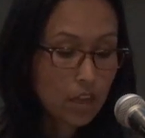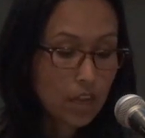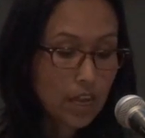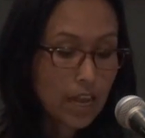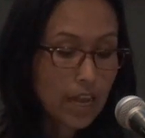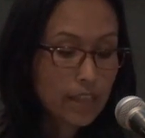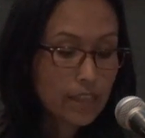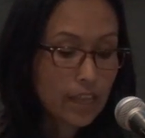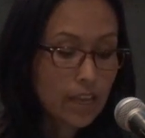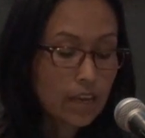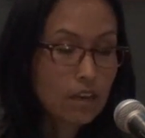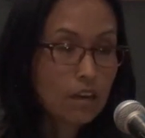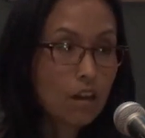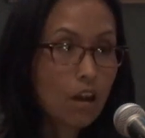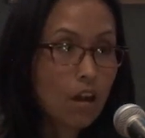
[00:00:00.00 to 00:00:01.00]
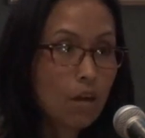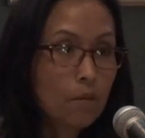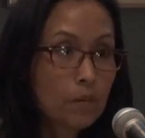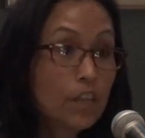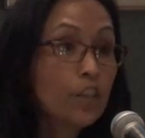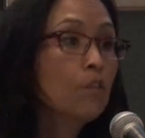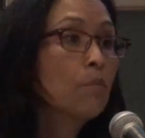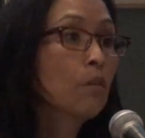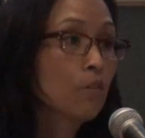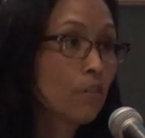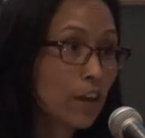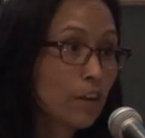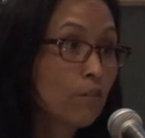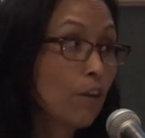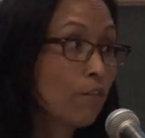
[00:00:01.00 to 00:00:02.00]
and then can you
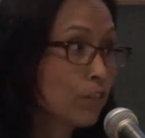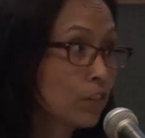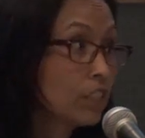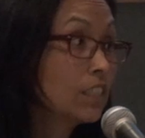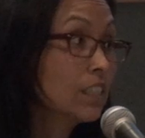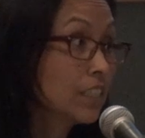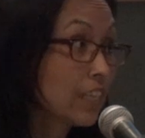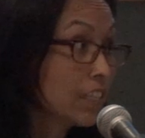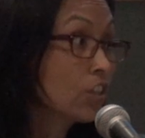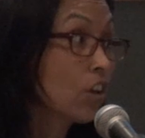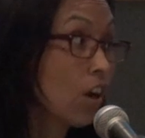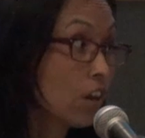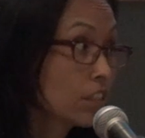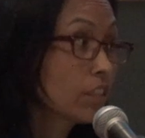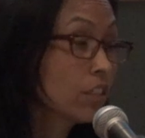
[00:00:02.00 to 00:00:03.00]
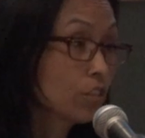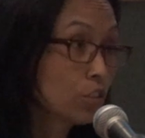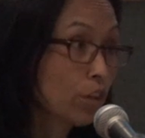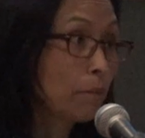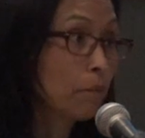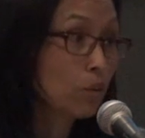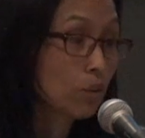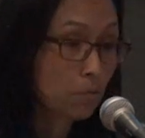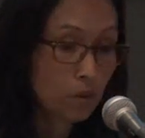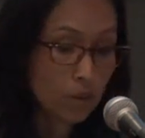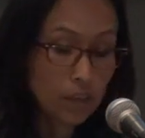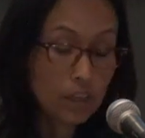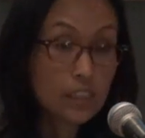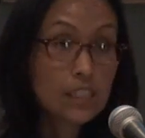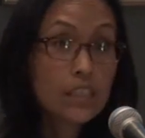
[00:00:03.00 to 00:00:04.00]
provide references and talk to tribal
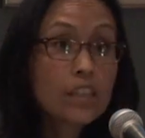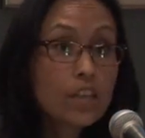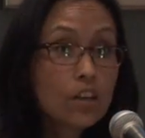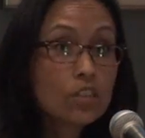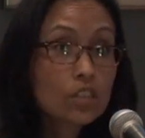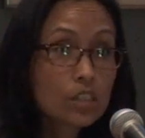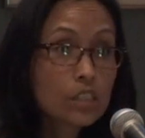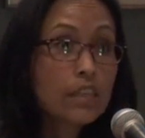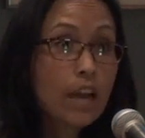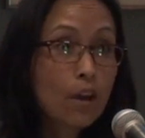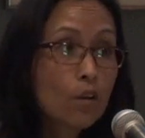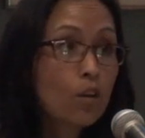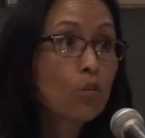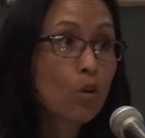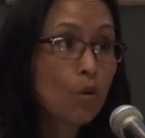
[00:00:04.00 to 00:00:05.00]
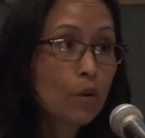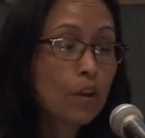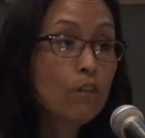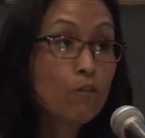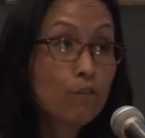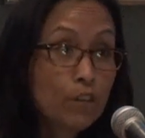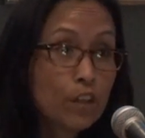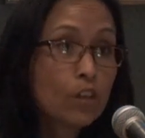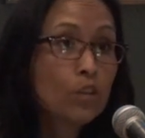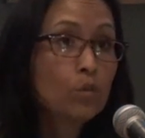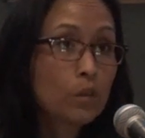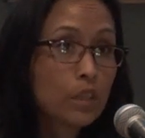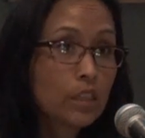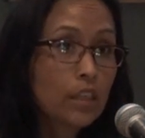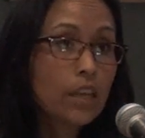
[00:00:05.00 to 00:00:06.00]
communities? And there's now a growing field
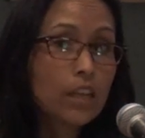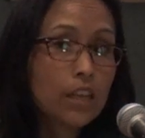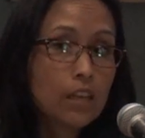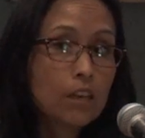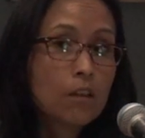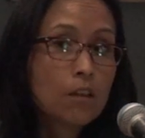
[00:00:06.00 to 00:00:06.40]
within